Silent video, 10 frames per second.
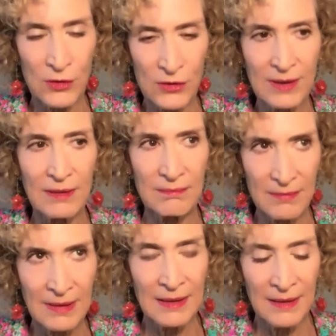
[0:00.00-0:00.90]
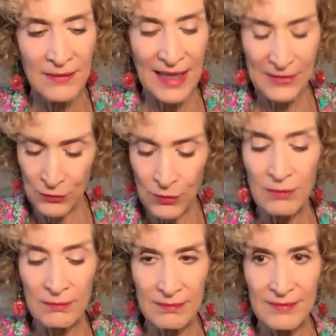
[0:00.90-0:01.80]
Interesting. That's
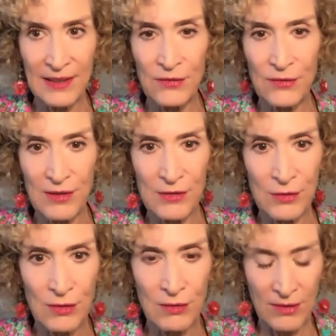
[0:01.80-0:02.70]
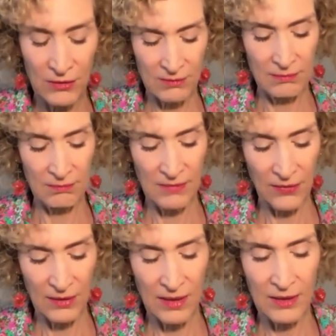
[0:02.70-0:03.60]
true. That is very true. There's
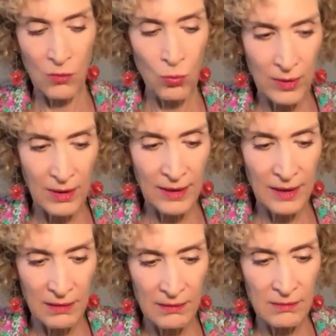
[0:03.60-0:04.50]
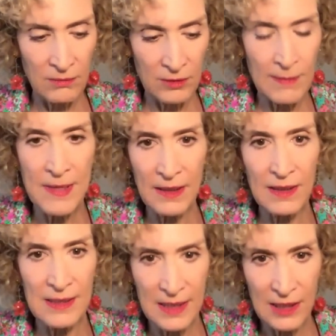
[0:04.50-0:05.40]
nothing like a really
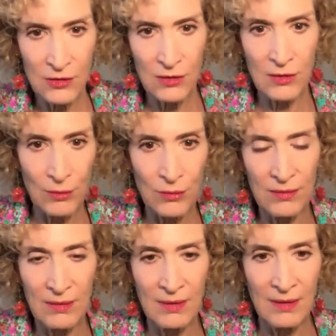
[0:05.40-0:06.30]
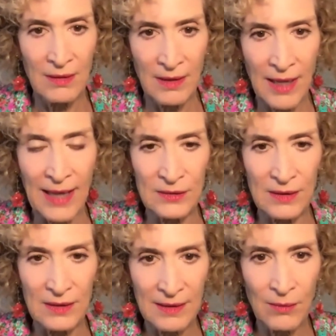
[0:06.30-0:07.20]
committed teacher who's
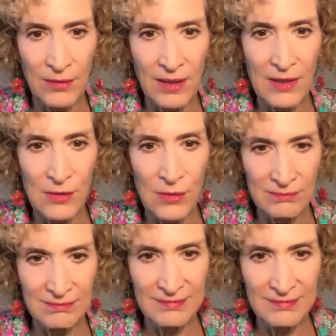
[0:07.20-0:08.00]
excellent at what they do.